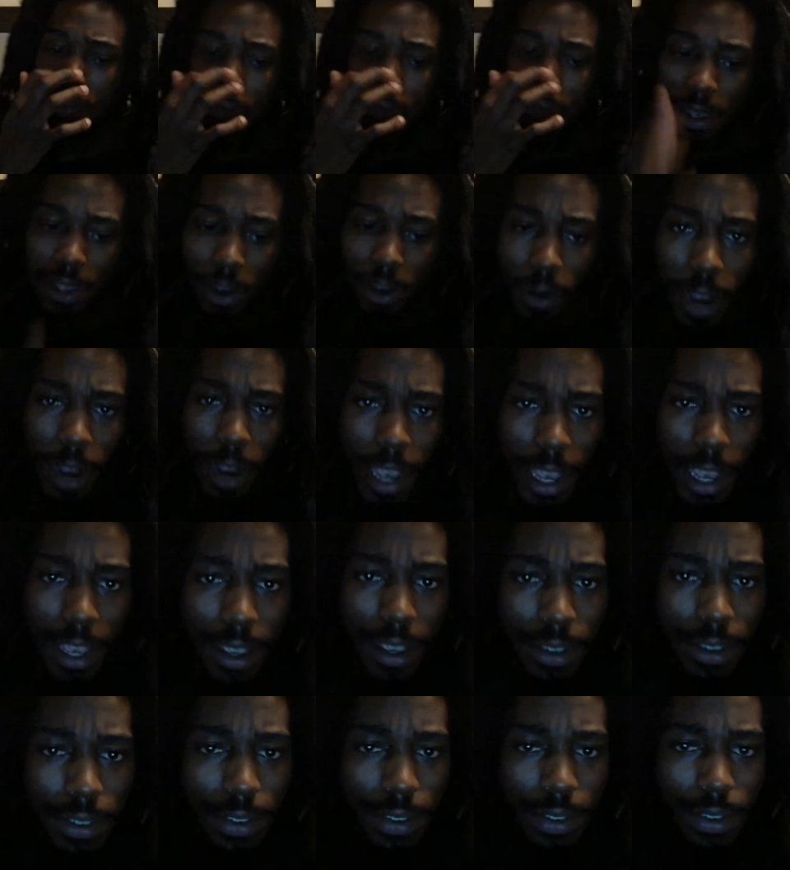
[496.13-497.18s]
the
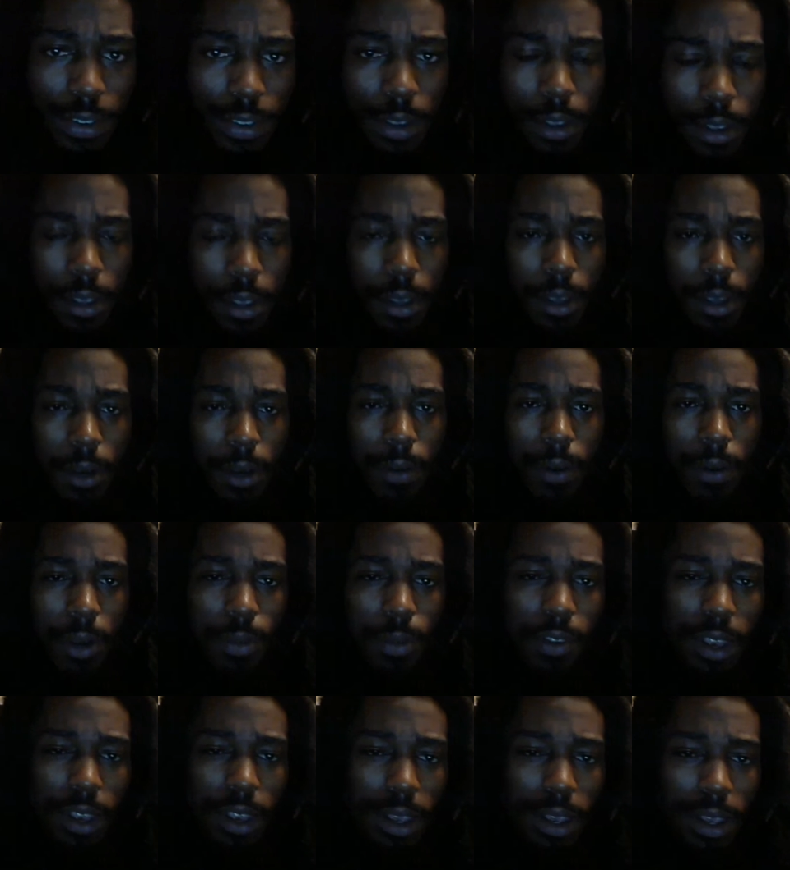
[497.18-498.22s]
Greys,
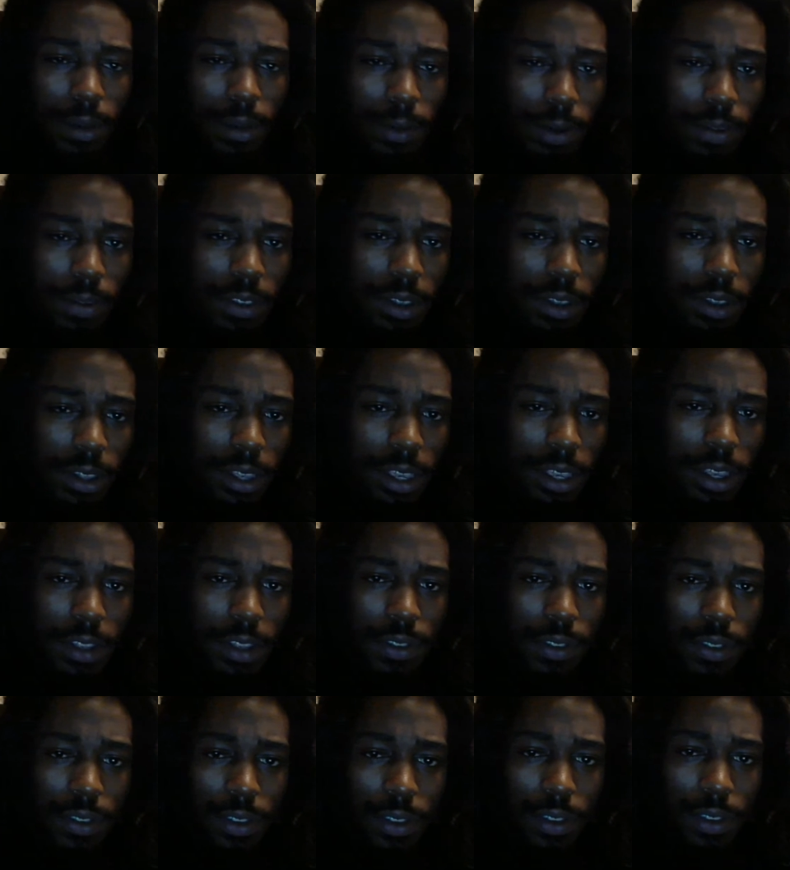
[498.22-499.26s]

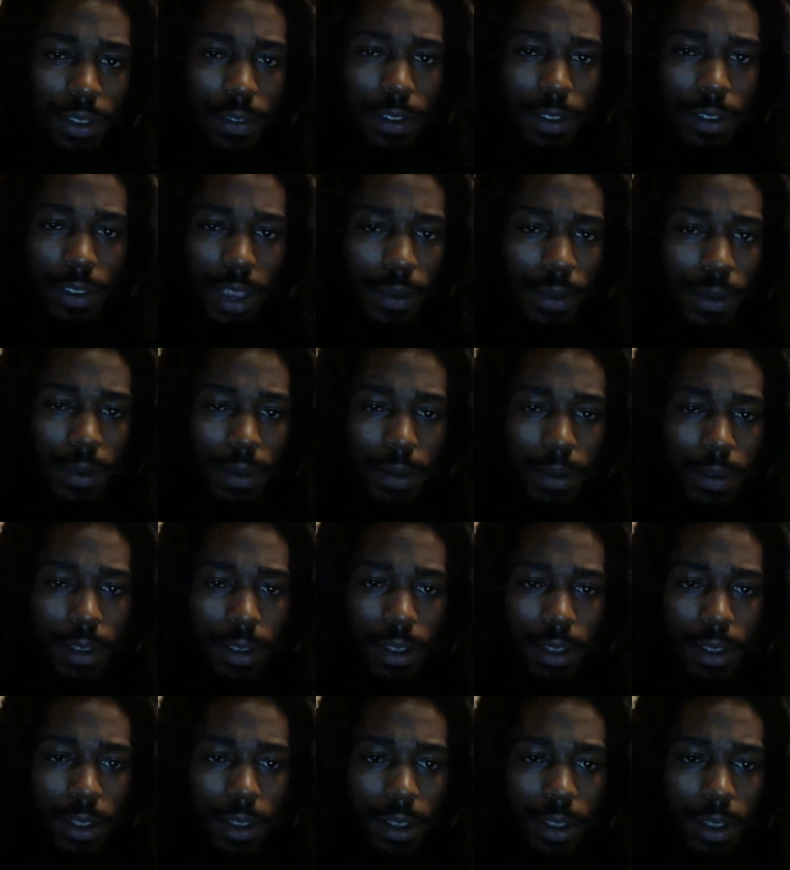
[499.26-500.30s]
reptilians, different types of
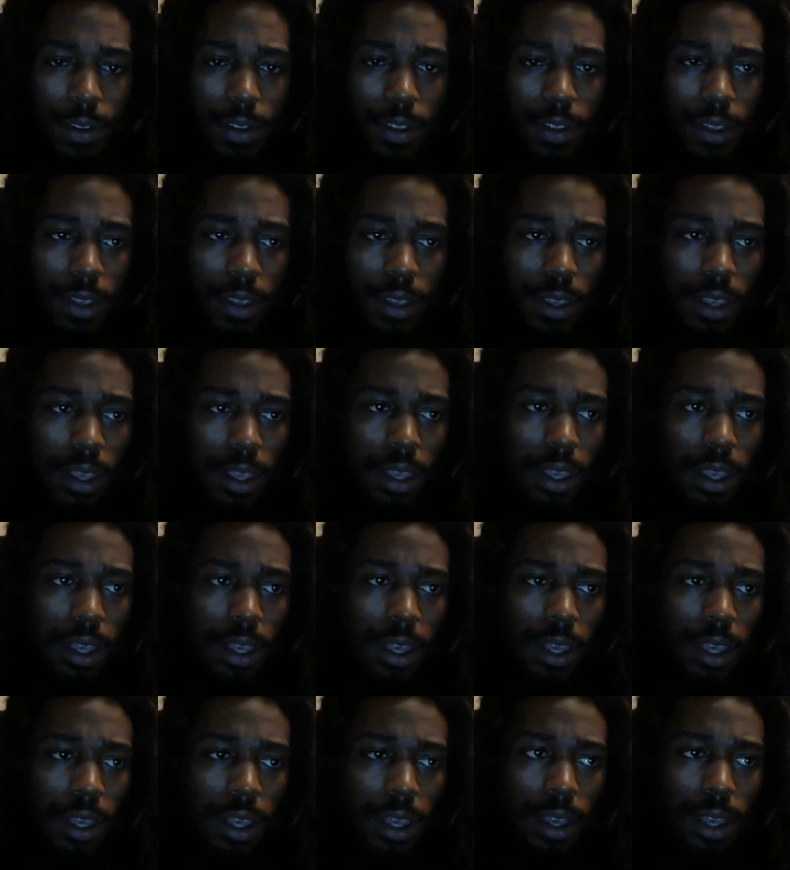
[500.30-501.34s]
reptilians.
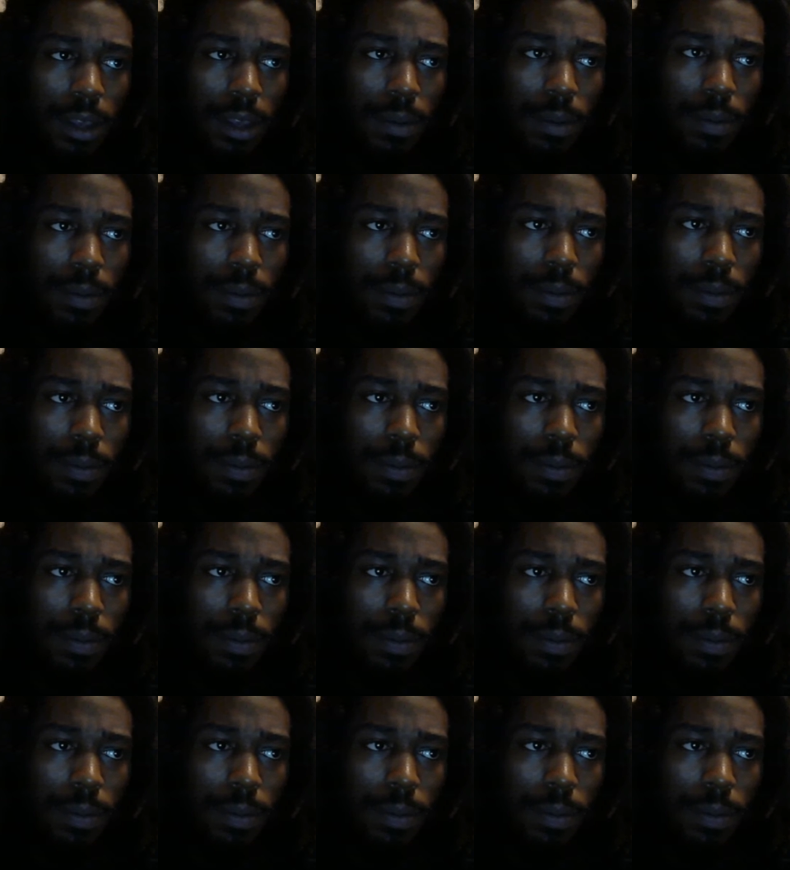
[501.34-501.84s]
Um,